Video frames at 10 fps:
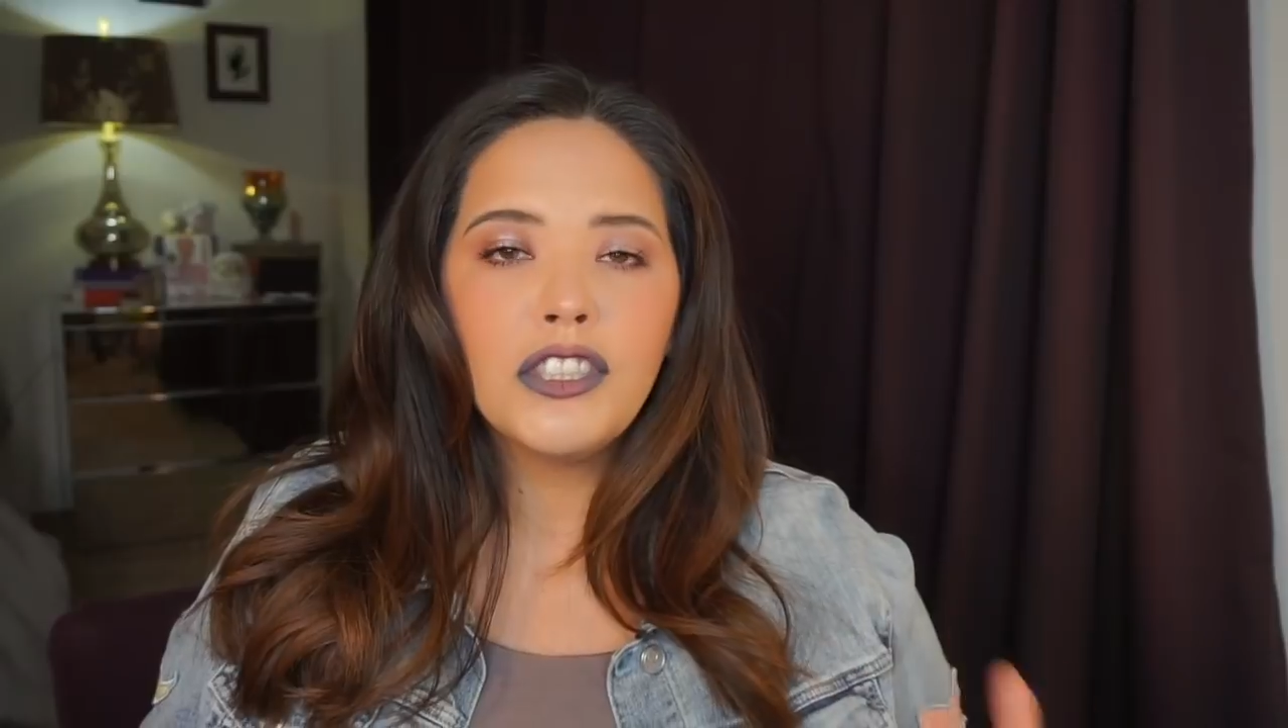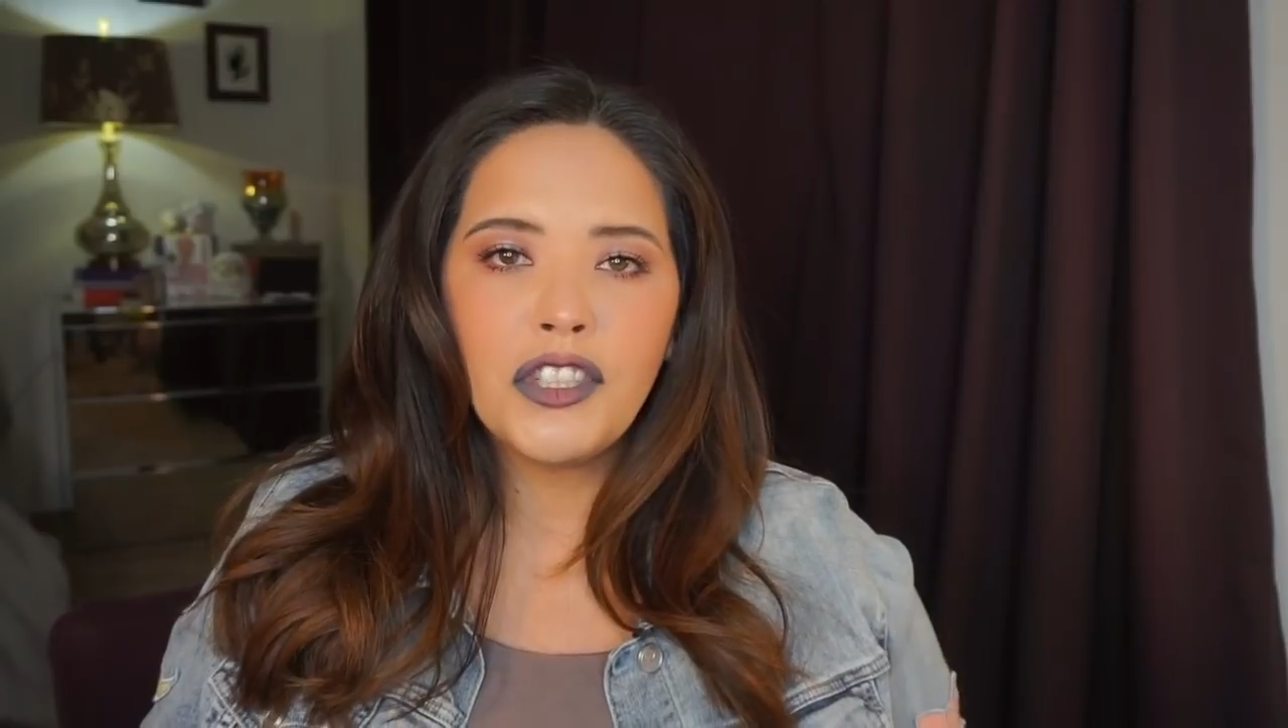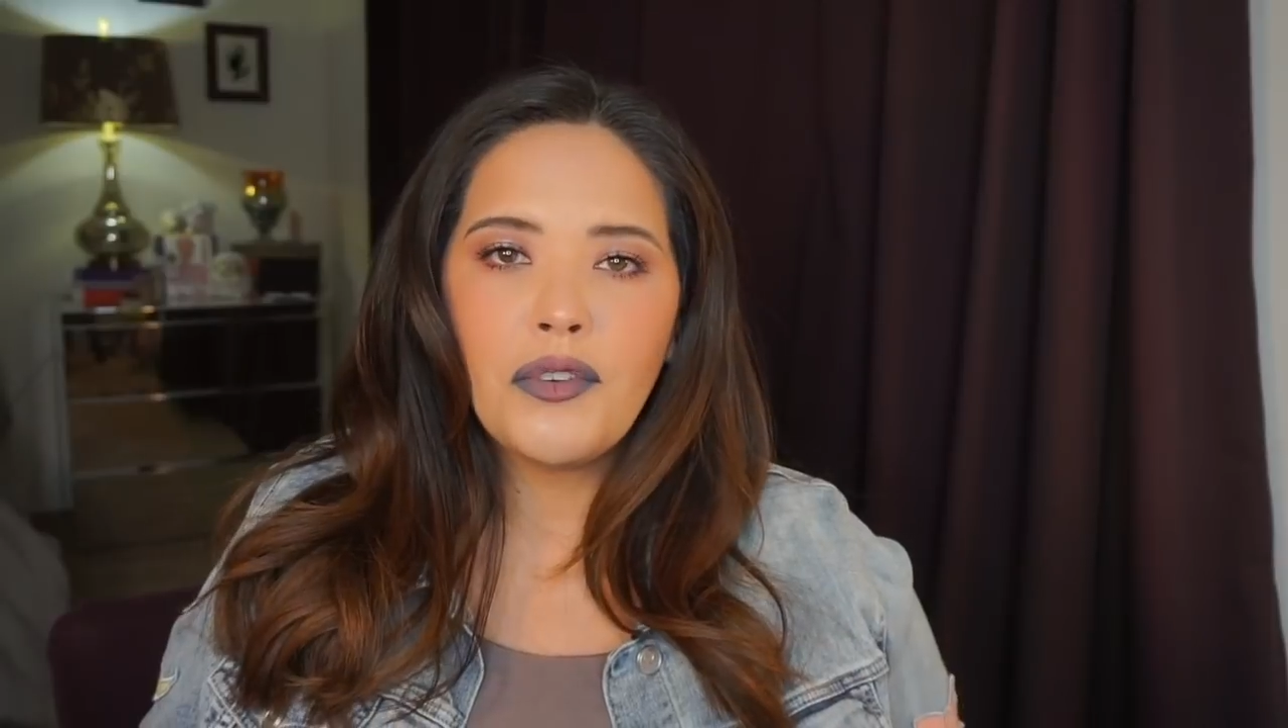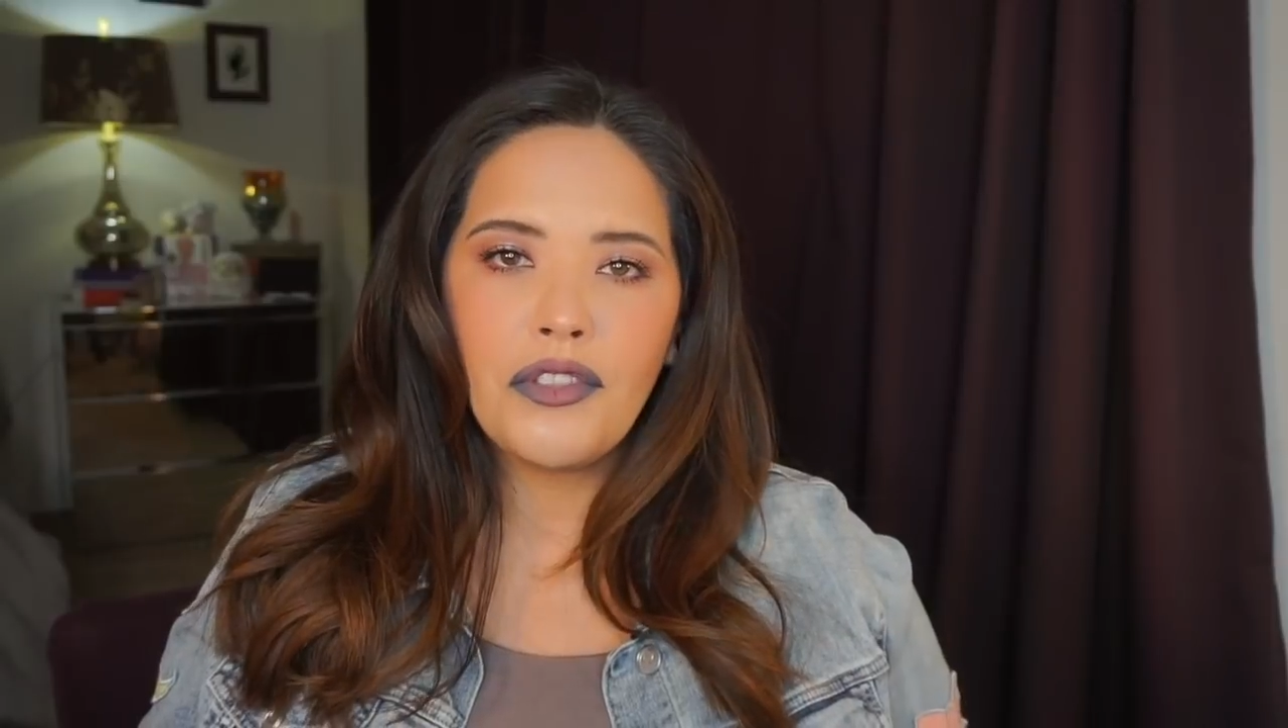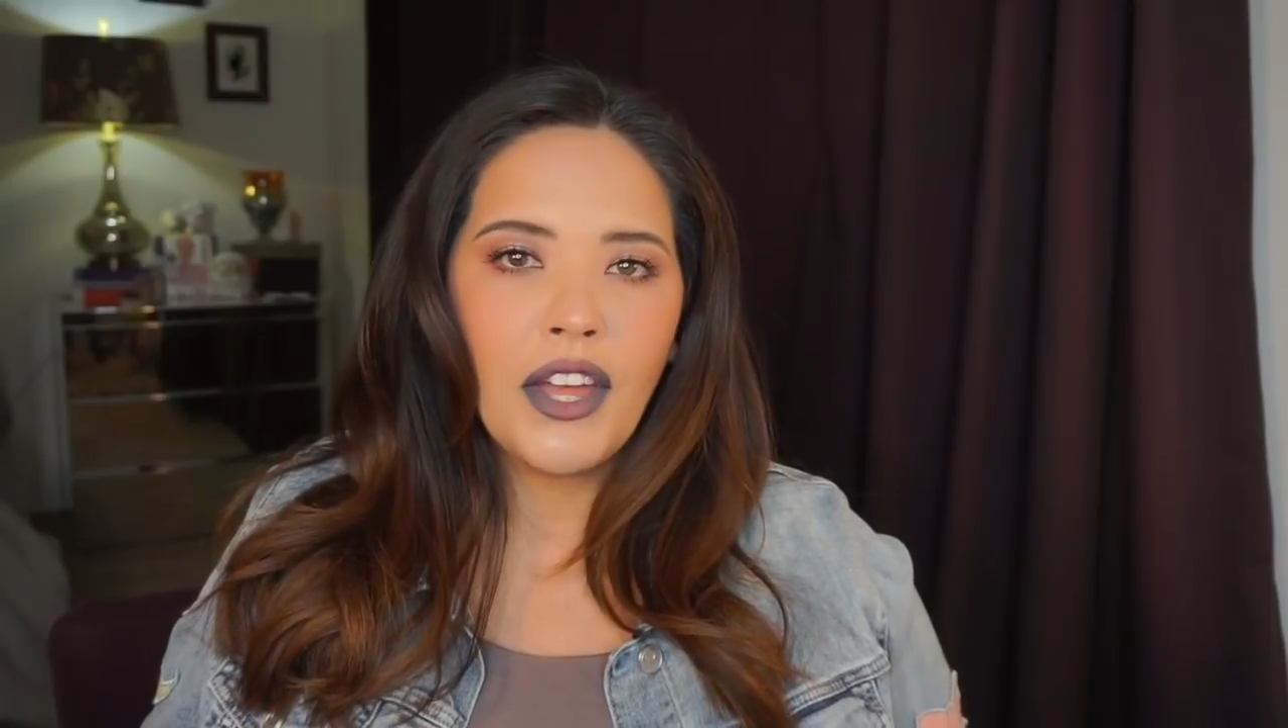
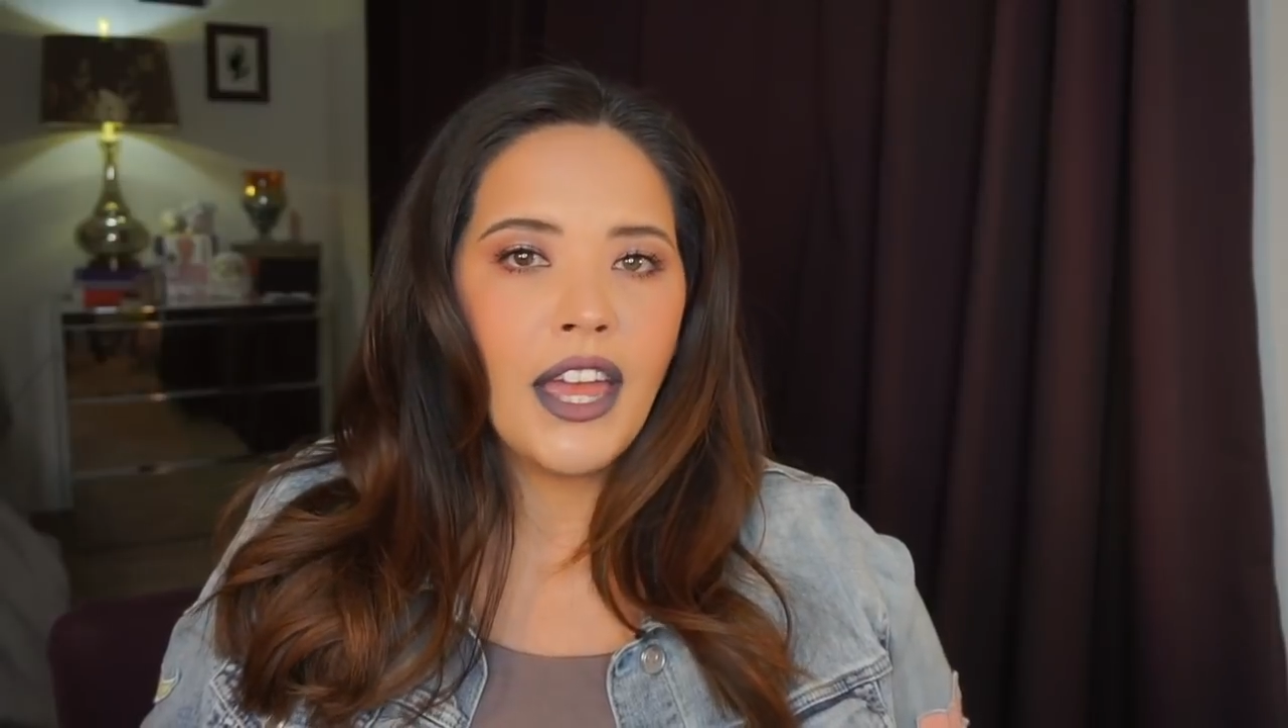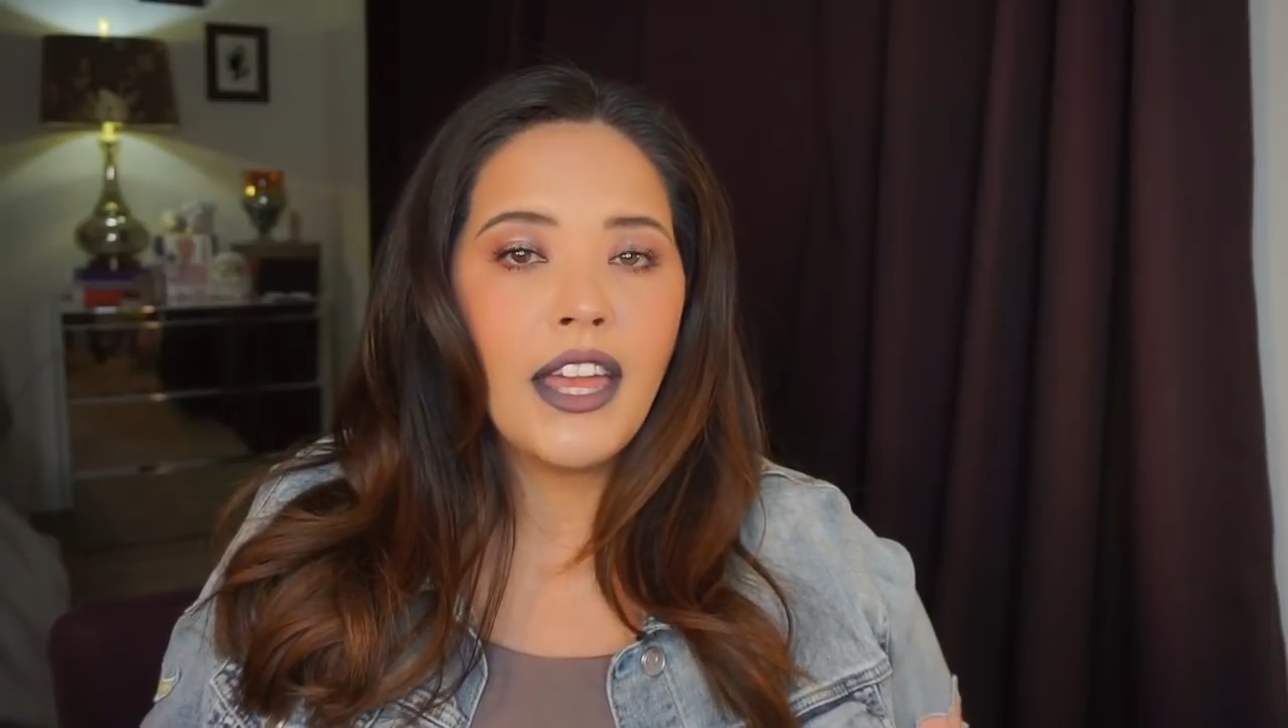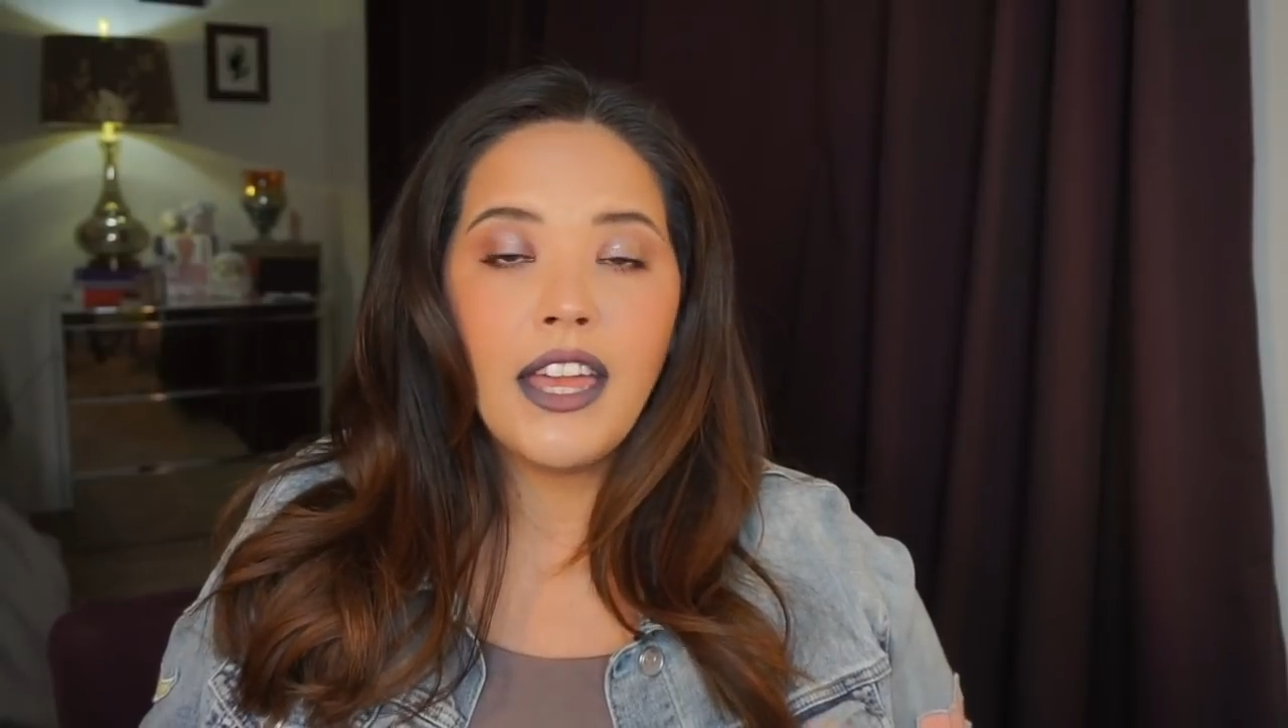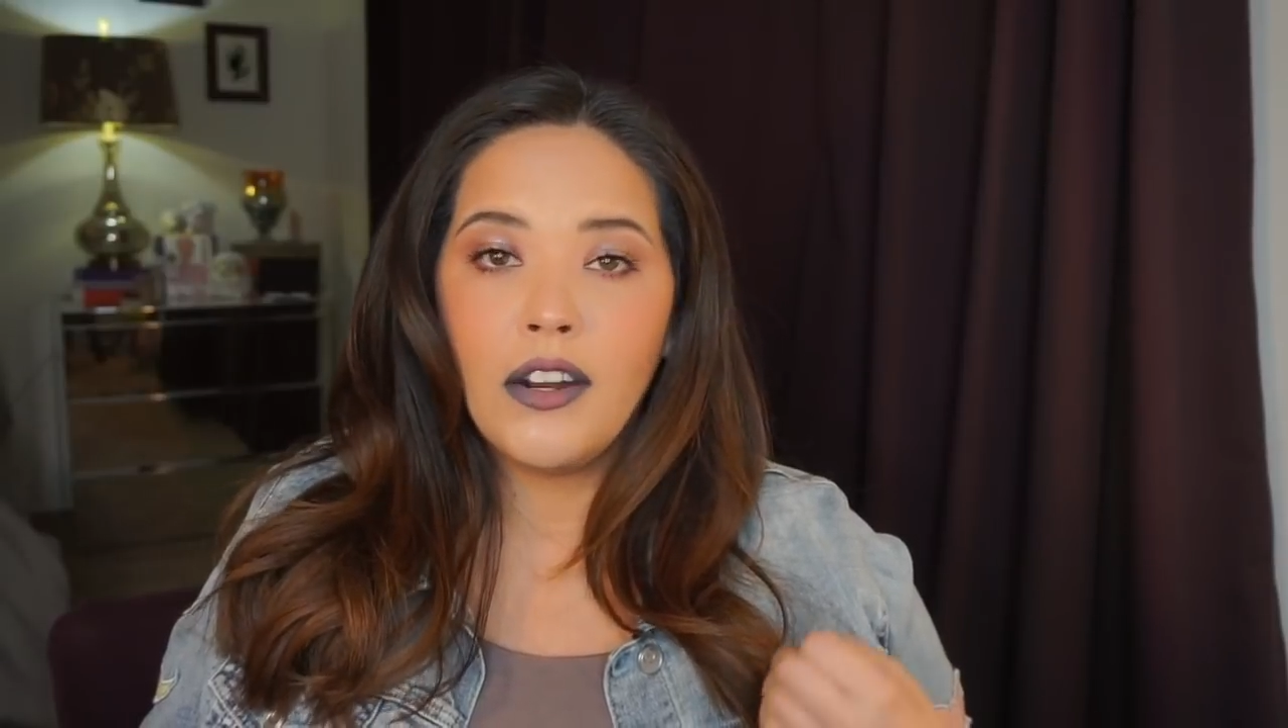so thick.